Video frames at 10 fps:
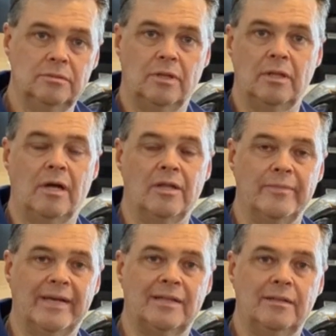a lot of the
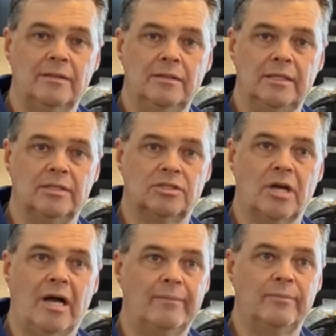metal in the
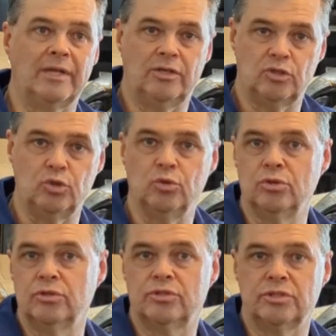shop, like your
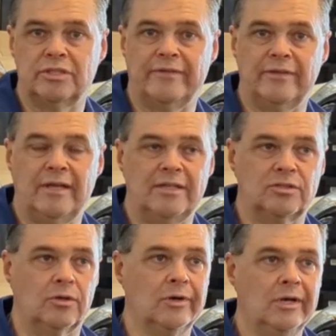tools and stuff like that.
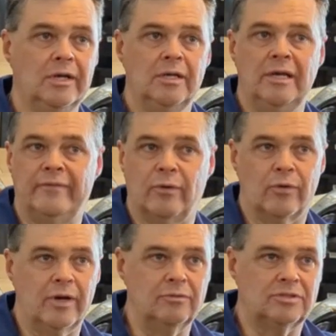So if it
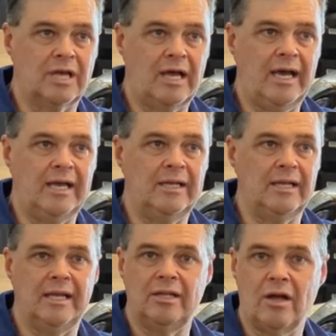were outside
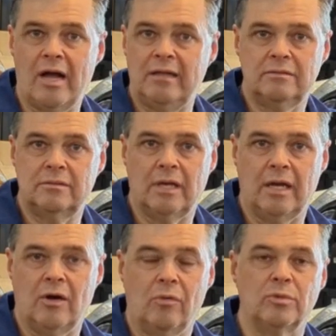and not
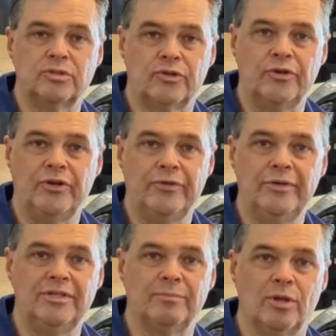almost 30
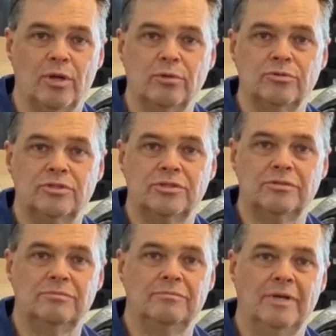degrees below
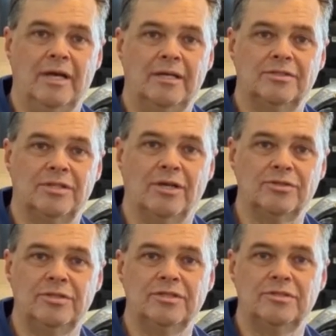
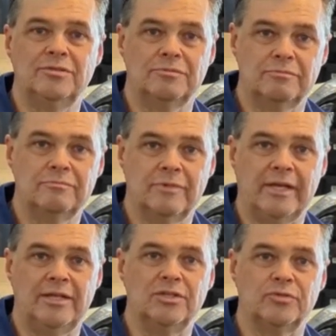Celsius,
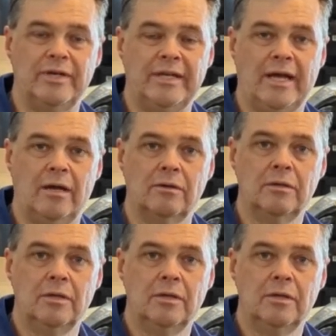like it is right now,